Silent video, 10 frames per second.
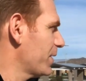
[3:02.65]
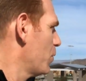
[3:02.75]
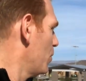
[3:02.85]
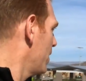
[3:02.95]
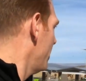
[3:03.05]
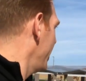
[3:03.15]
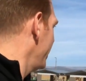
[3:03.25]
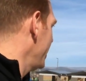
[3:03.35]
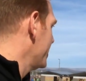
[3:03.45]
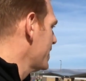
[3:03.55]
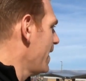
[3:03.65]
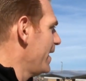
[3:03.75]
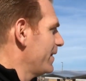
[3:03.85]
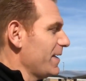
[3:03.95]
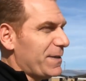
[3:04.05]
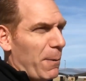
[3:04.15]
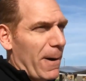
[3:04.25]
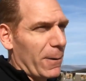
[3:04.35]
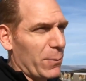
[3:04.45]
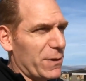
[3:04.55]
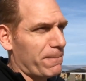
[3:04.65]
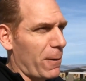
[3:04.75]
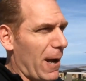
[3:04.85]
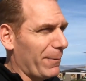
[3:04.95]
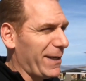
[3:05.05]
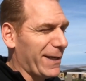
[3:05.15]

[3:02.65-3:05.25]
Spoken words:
cool amenities. This park was probably